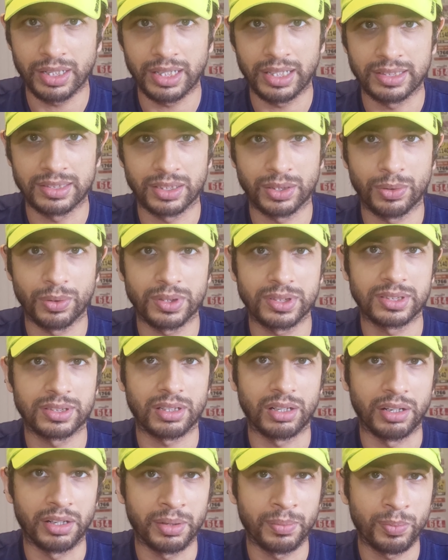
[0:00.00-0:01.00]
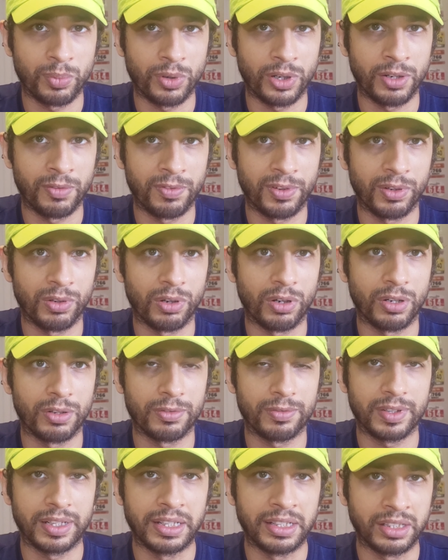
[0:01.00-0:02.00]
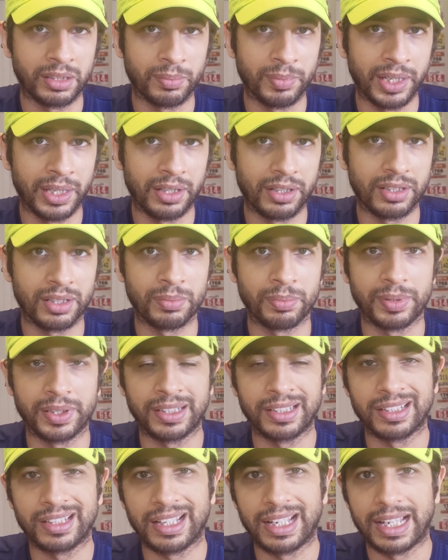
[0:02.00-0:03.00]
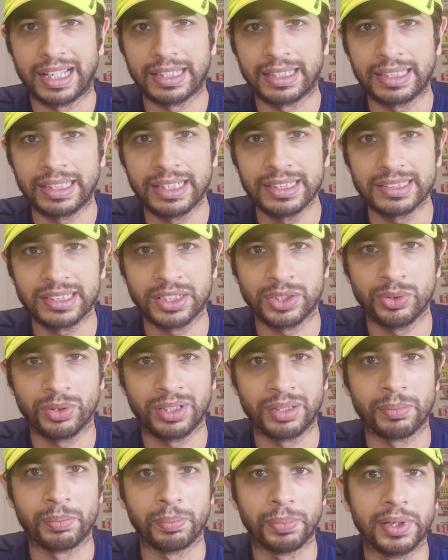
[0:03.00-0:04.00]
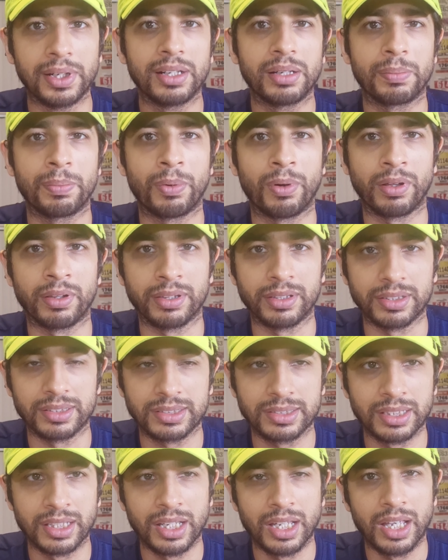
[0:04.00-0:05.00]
It's a good starting point for a lot of intermediate and beginner athletes, and you can build upon this.